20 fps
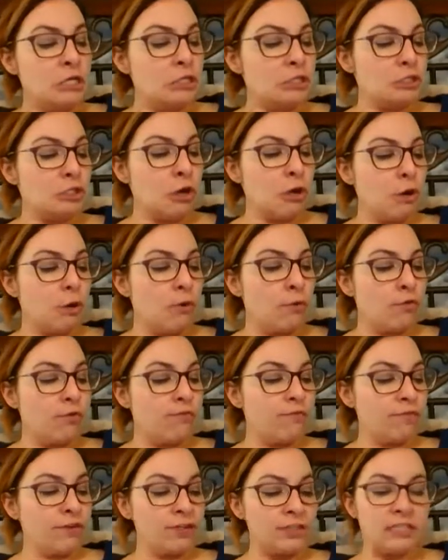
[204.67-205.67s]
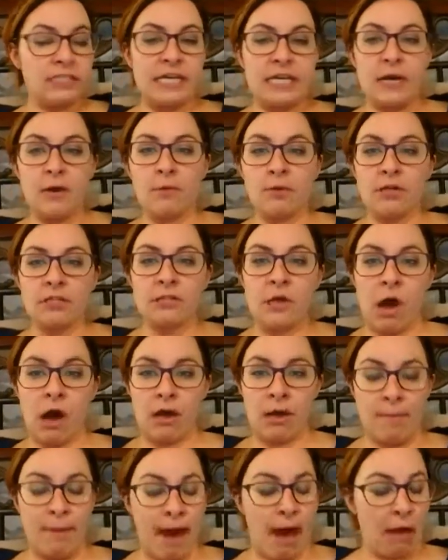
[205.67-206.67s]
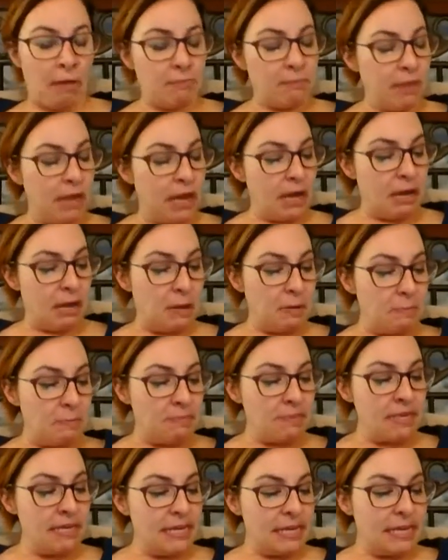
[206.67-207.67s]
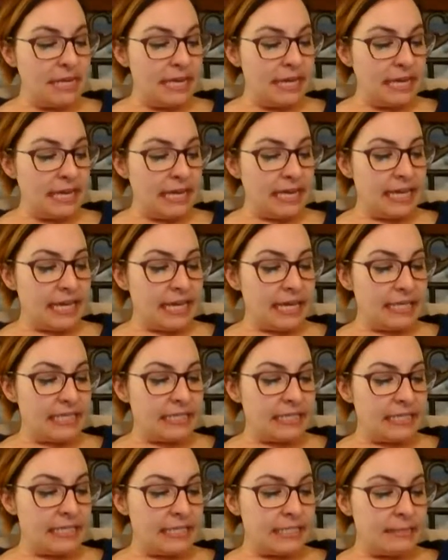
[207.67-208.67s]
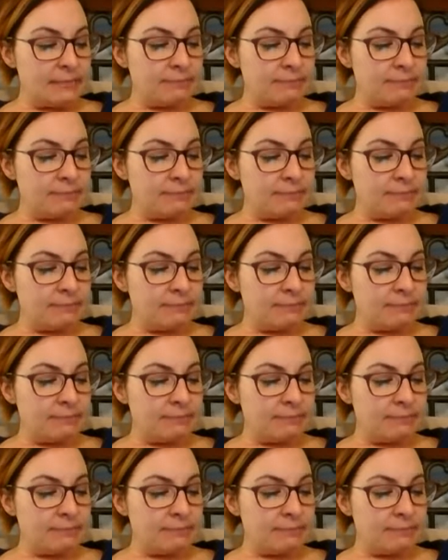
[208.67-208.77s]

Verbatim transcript: So the first thing I want to talk about um, is,